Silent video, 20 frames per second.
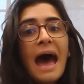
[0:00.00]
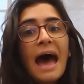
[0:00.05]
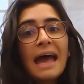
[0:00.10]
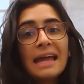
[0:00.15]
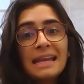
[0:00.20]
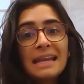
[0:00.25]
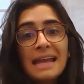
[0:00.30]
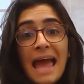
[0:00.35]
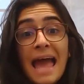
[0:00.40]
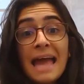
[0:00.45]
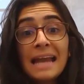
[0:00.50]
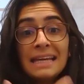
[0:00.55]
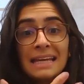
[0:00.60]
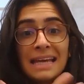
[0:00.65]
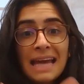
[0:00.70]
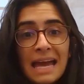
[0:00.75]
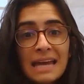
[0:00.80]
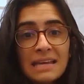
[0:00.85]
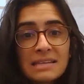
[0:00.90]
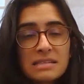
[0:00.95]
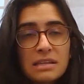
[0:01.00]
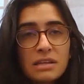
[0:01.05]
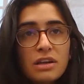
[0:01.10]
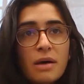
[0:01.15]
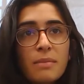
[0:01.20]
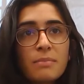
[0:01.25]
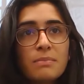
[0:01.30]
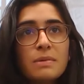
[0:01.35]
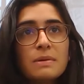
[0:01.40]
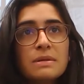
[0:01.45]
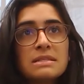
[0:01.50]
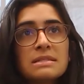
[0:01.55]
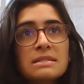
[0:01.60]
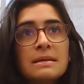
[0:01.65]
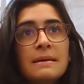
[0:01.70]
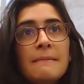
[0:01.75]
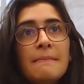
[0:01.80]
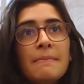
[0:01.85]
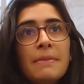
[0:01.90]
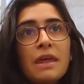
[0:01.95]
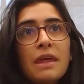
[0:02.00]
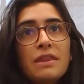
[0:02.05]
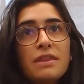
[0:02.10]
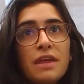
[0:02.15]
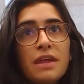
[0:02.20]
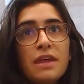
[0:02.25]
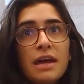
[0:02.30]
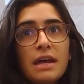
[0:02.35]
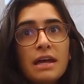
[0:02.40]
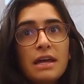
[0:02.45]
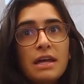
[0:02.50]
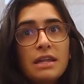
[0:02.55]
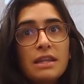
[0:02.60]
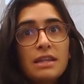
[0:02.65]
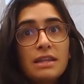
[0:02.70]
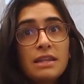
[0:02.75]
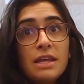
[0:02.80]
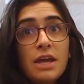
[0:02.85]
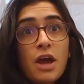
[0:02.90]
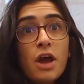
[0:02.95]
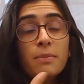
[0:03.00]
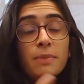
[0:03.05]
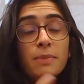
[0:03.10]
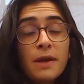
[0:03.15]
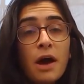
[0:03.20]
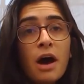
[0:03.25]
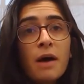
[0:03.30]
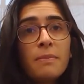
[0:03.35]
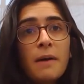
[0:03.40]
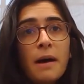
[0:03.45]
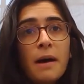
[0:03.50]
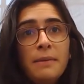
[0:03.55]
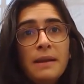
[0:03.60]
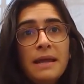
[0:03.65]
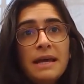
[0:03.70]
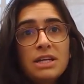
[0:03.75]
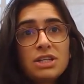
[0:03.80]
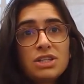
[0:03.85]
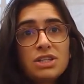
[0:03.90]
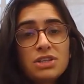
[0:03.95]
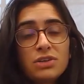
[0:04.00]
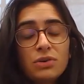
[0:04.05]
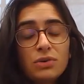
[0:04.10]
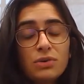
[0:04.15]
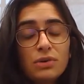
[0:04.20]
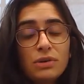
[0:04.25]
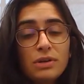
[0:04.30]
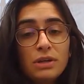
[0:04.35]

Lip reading: In any case, the numbers that the OBR published, or,